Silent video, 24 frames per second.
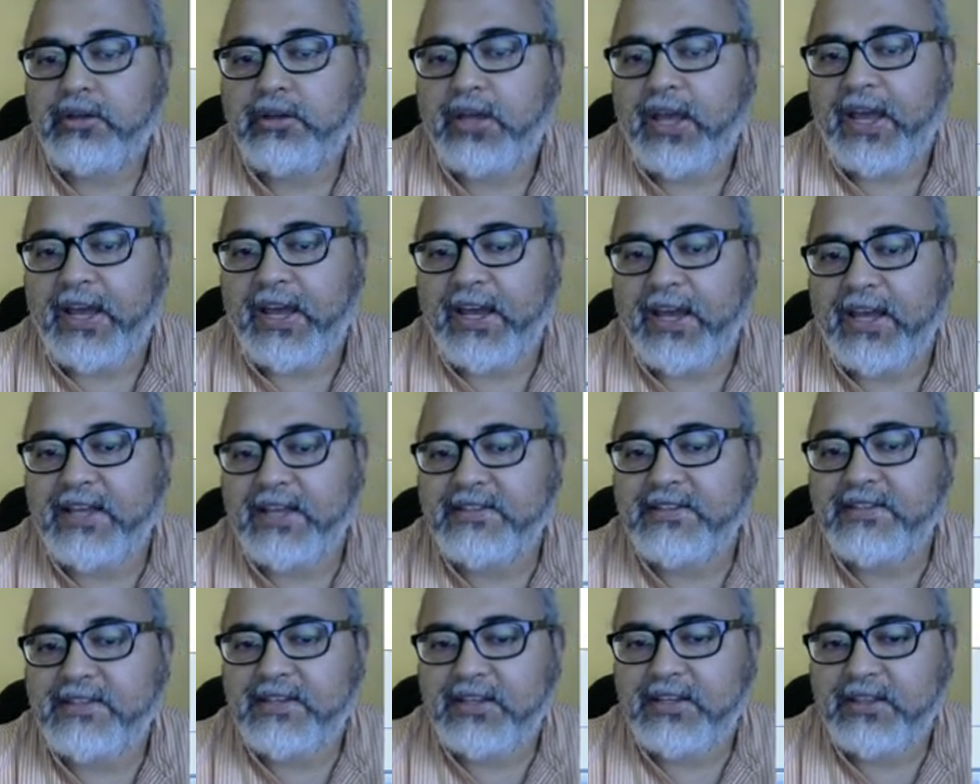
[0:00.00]

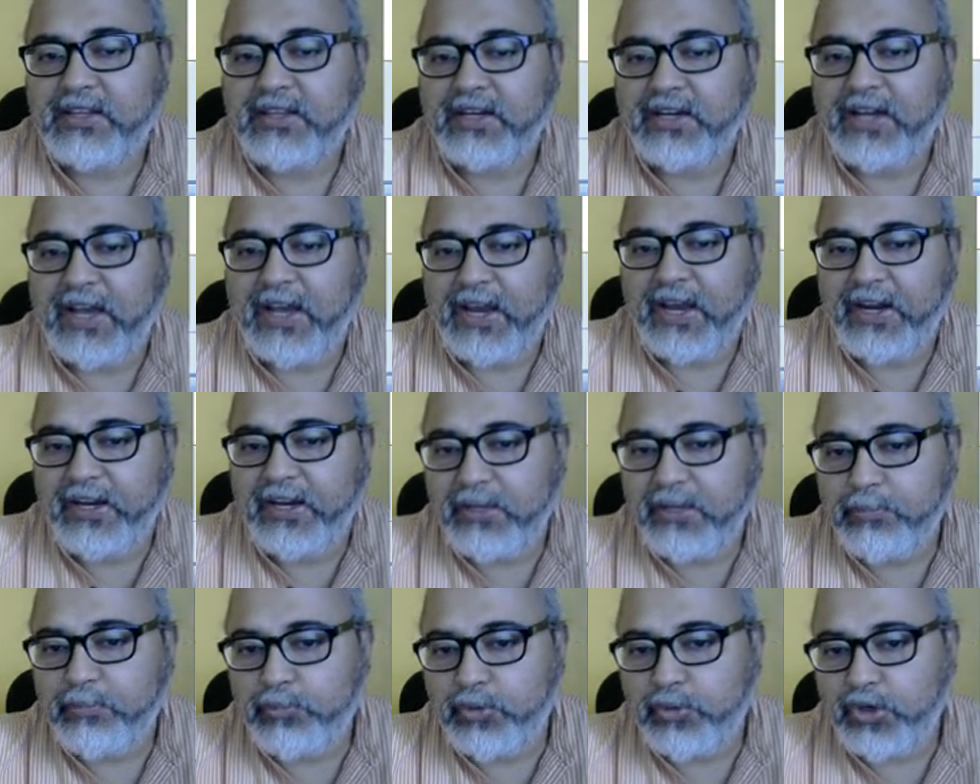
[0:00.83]
has the
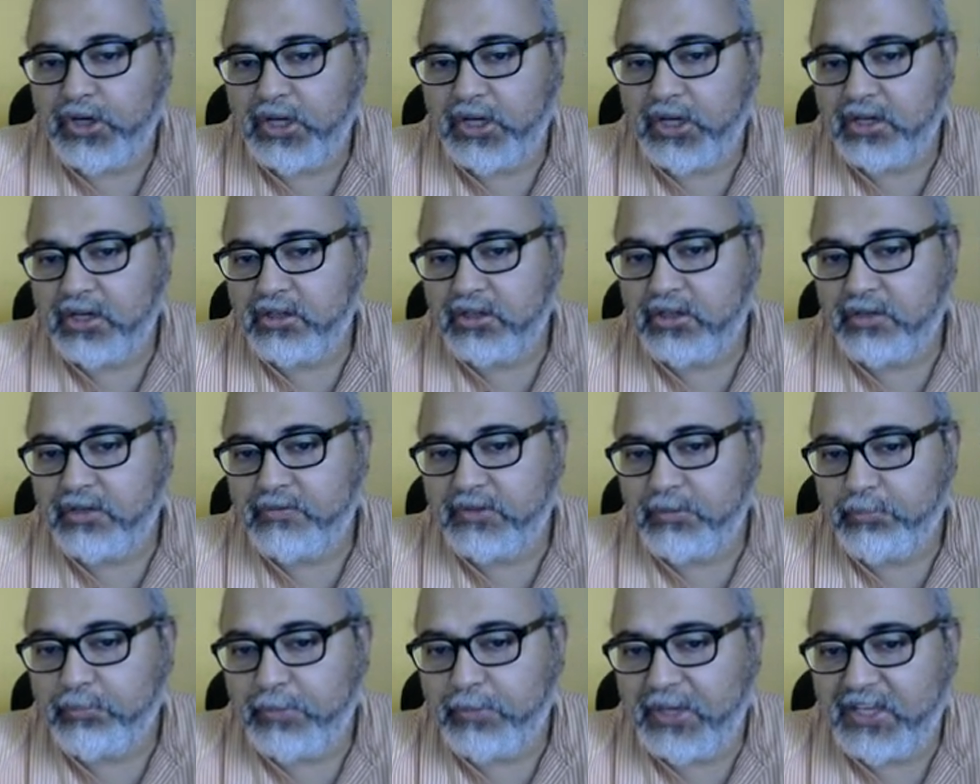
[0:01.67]
dyadic product of
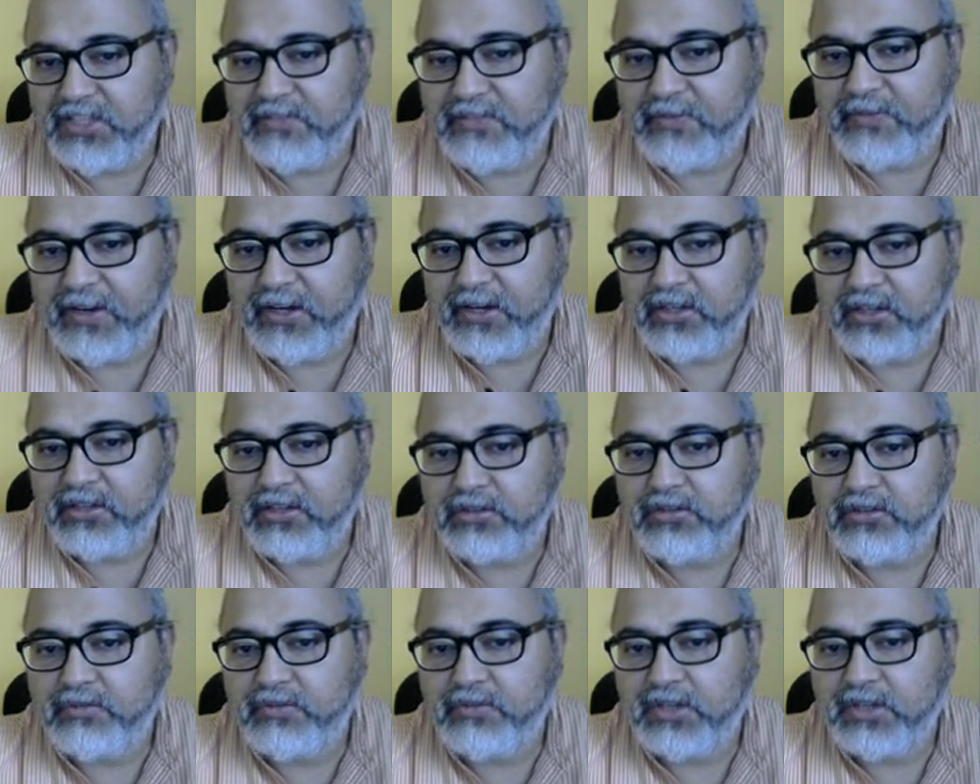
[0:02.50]
the base
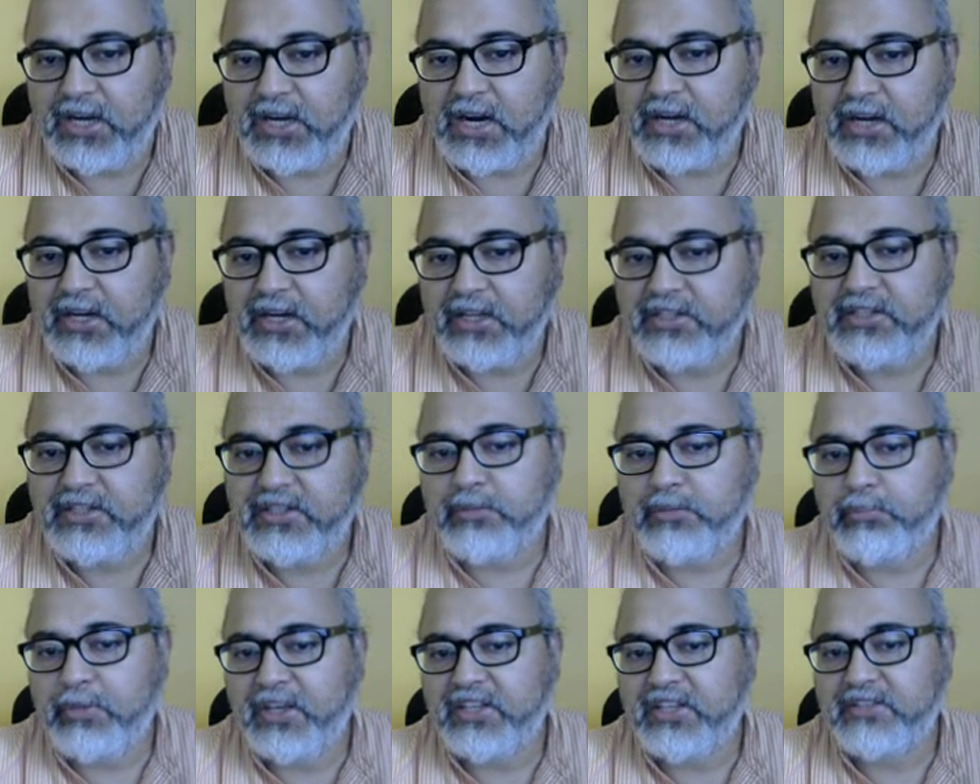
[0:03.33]
vectors, of the
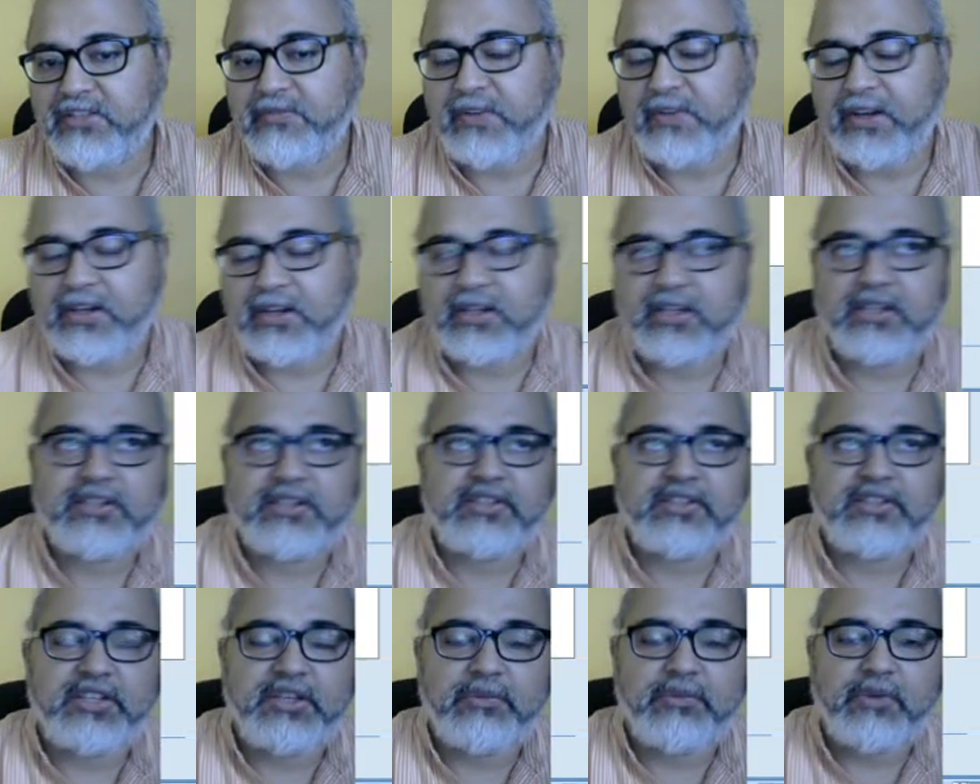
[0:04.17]
Cartesian base
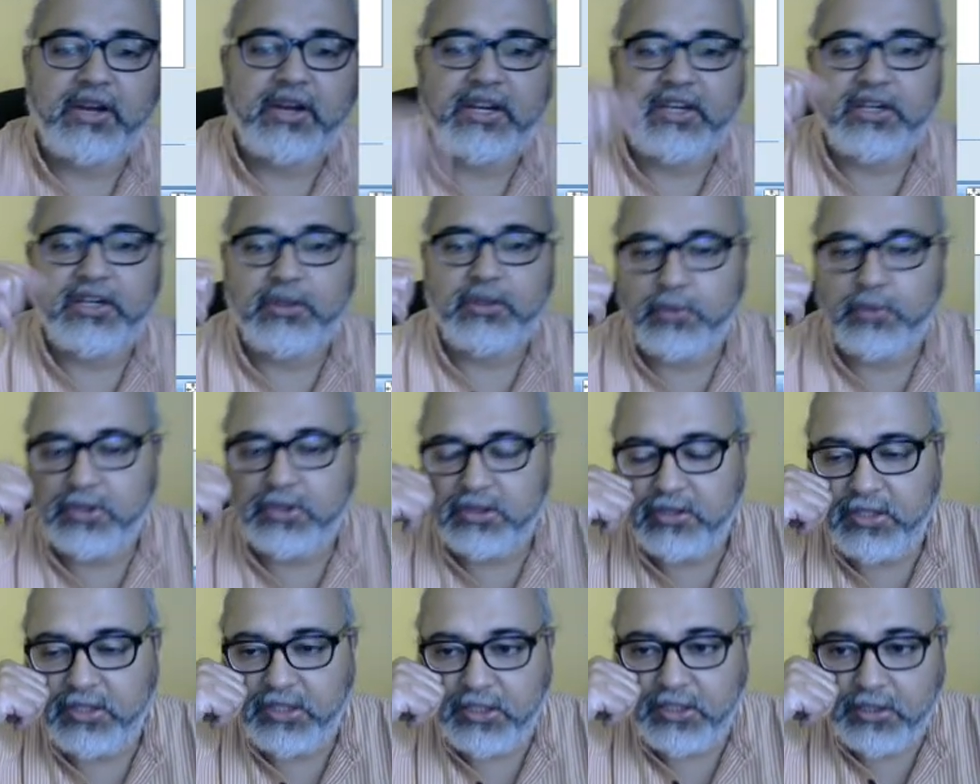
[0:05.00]
vectors E1, E2,
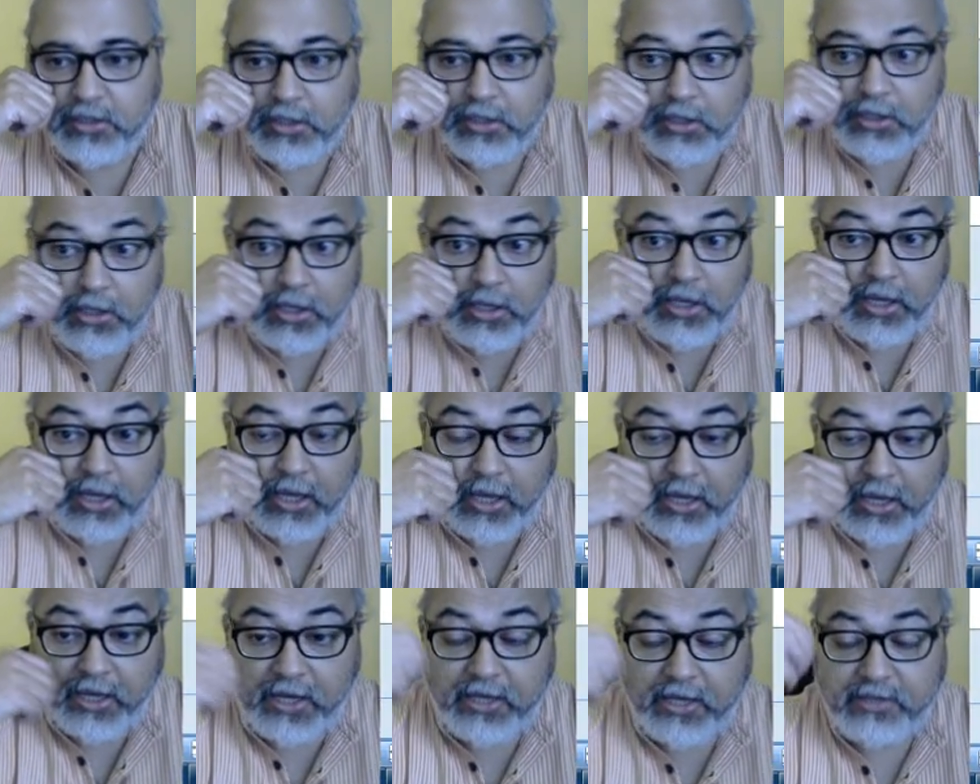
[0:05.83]
E3
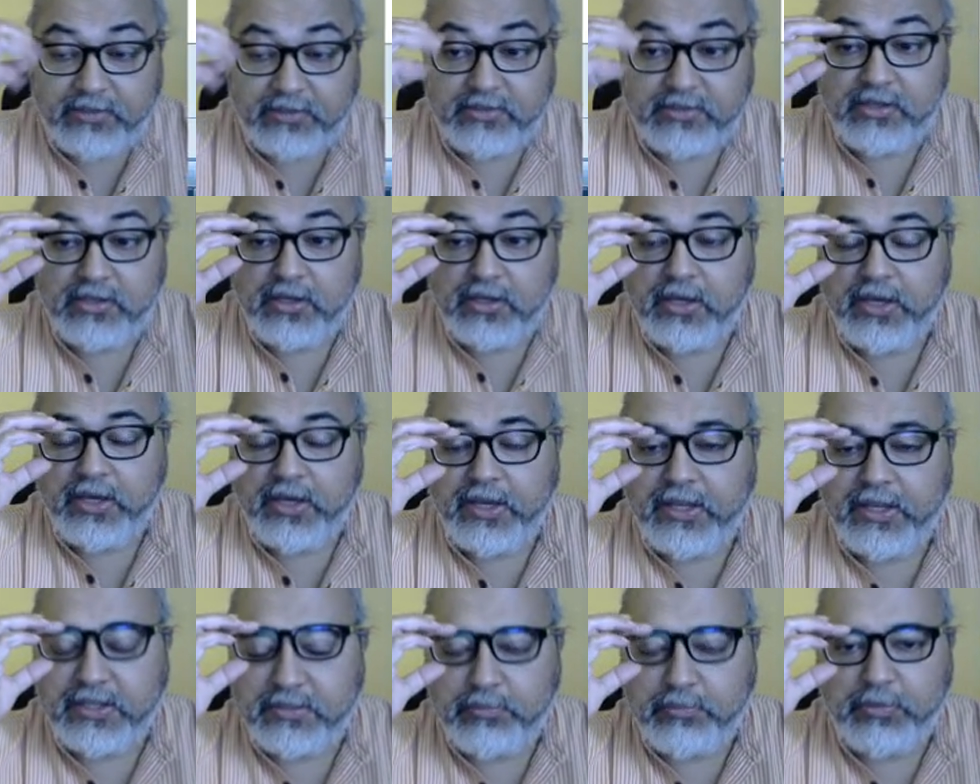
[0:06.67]
as
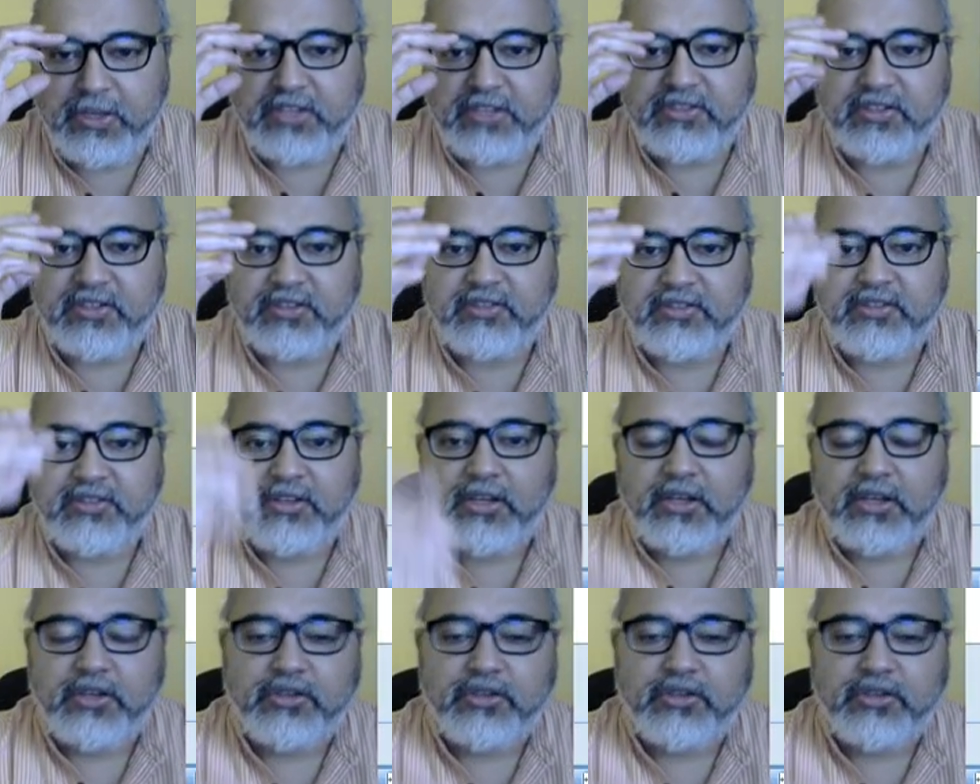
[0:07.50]
its basis.